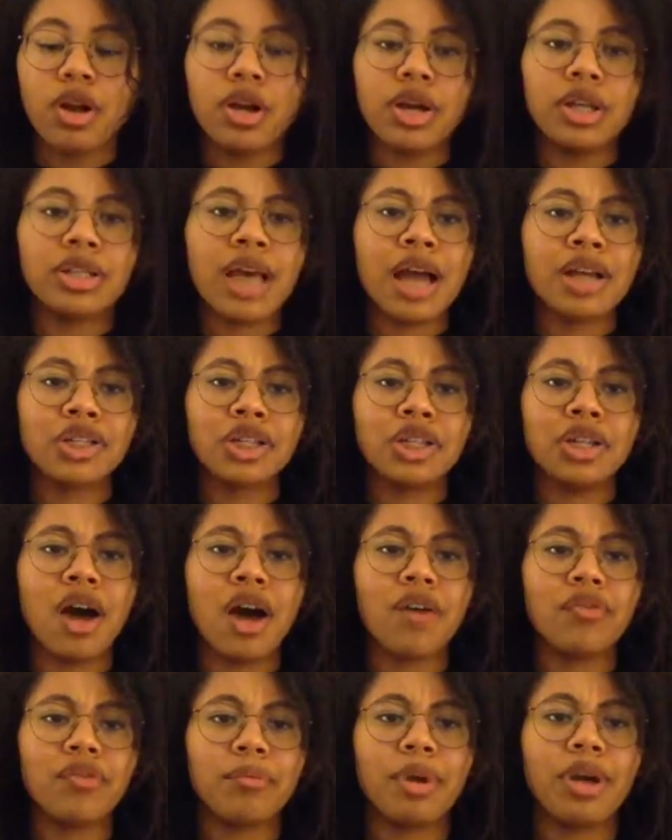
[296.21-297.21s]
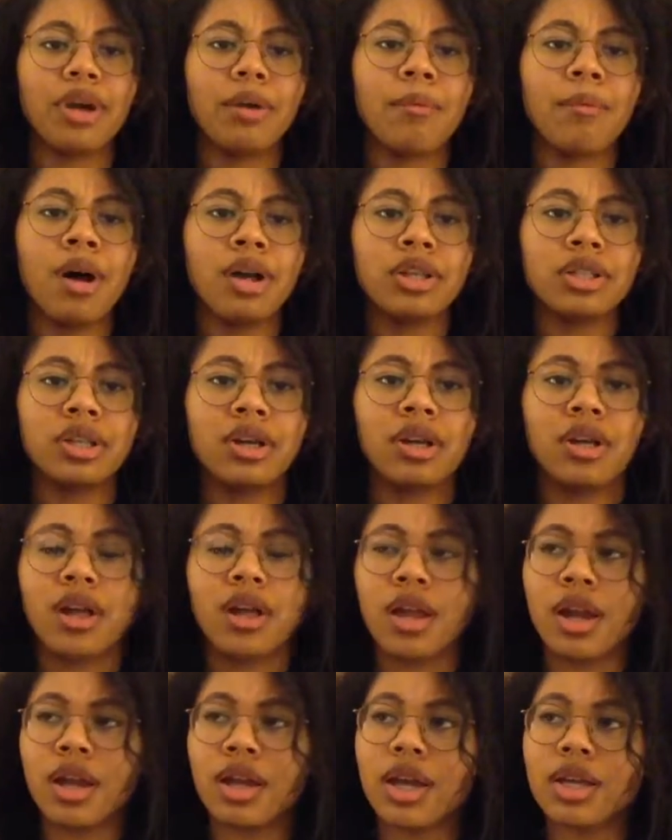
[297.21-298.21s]
It's actually not from Aeropostale,
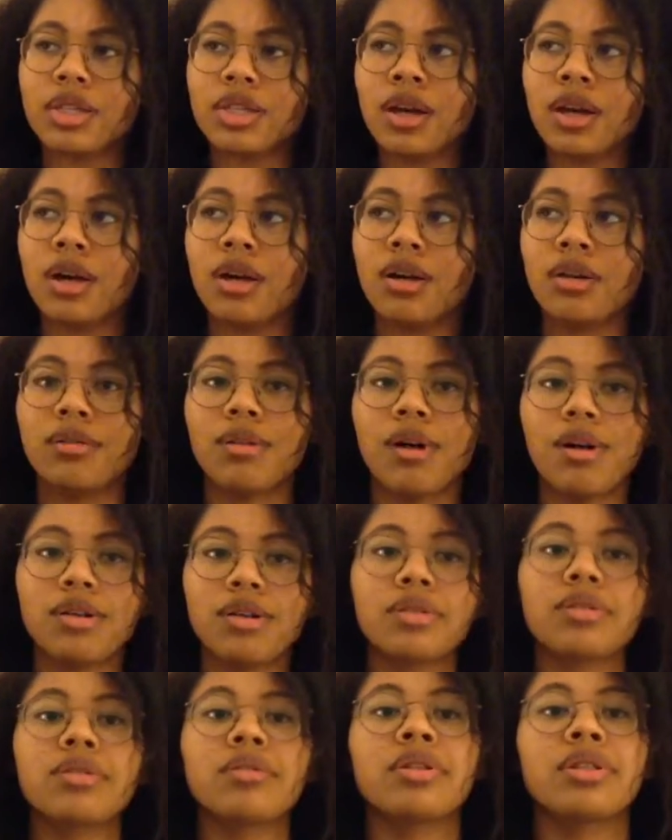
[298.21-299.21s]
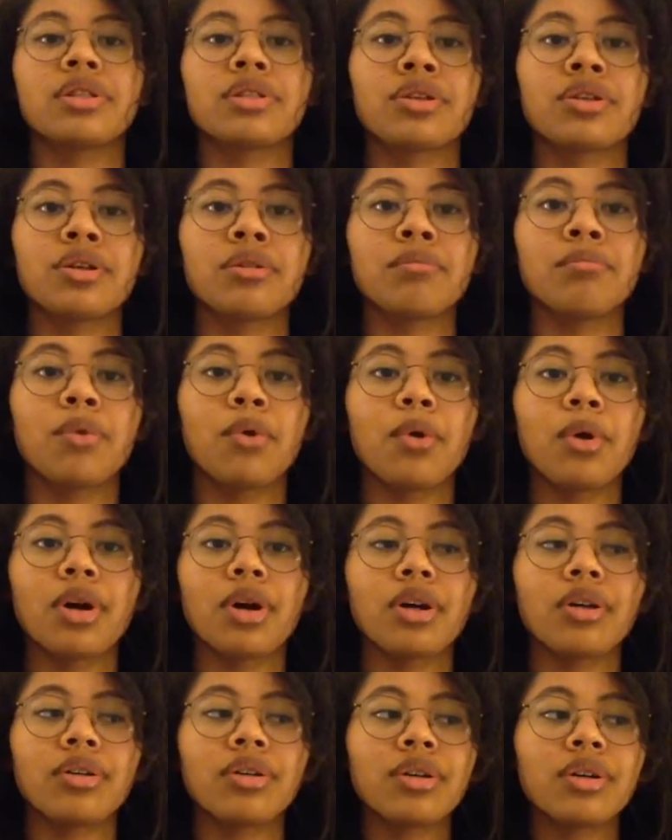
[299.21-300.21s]
and I guess I'll also insert
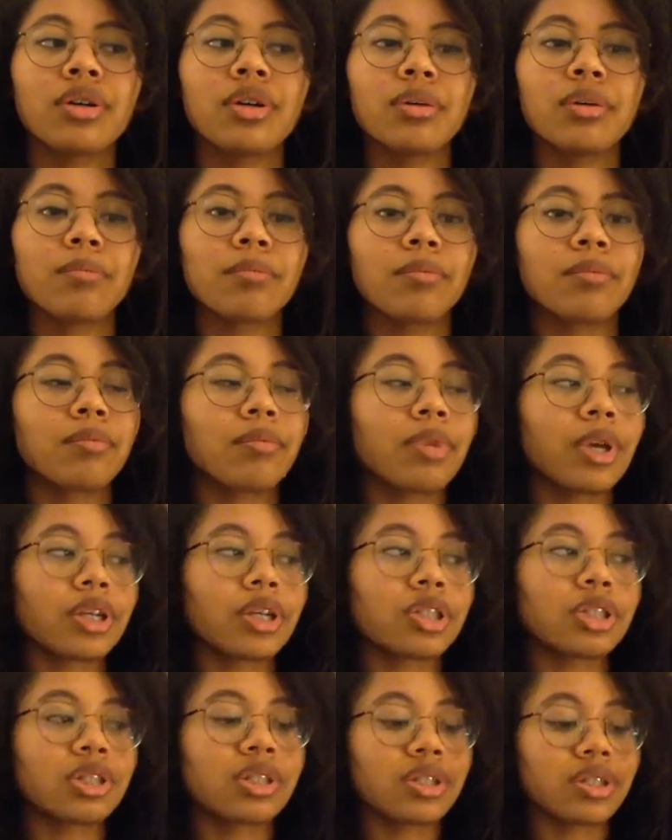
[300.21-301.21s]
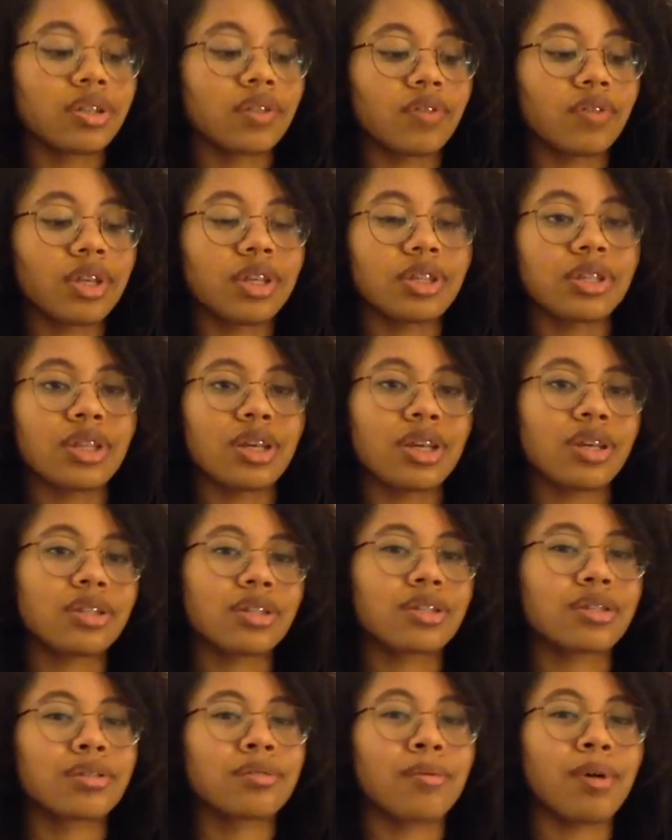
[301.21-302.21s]
more pictures of these
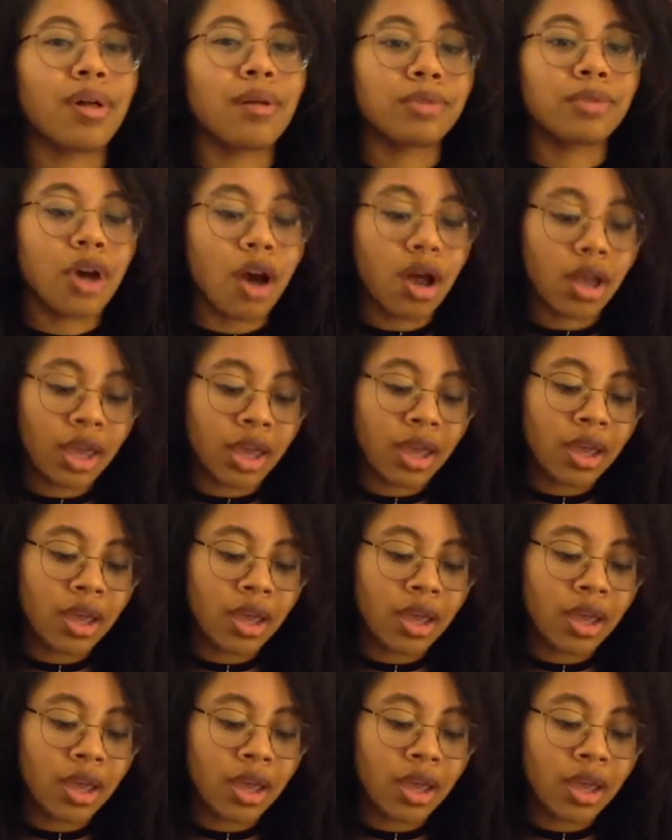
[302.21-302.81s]
things while I'm talking.